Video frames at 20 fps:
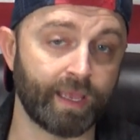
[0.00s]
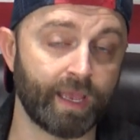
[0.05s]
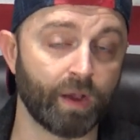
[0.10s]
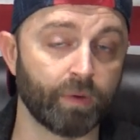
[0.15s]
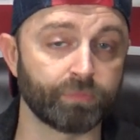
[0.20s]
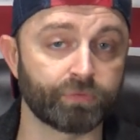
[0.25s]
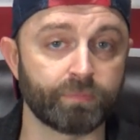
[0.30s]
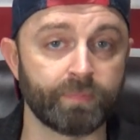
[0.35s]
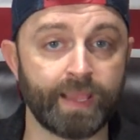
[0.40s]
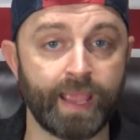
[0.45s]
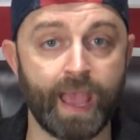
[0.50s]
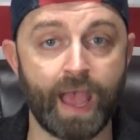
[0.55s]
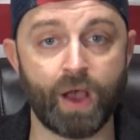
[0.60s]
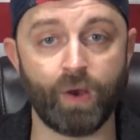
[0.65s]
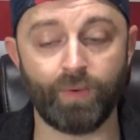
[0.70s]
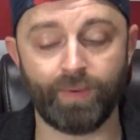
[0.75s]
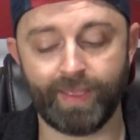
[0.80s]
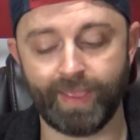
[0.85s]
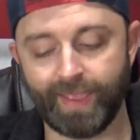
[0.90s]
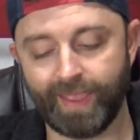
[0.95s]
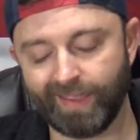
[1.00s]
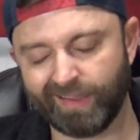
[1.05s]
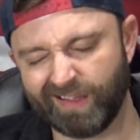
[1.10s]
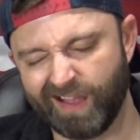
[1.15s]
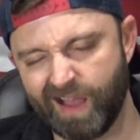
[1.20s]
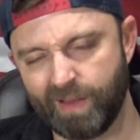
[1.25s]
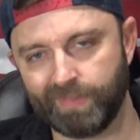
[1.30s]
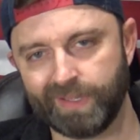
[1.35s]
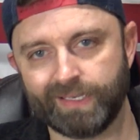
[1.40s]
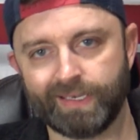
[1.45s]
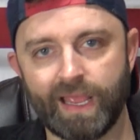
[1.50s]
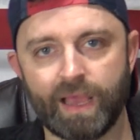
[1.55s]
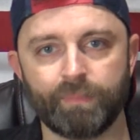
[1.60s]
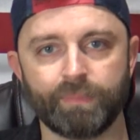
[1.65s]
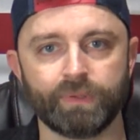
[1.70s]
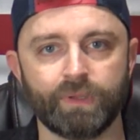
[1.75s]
It helps me out. And comment down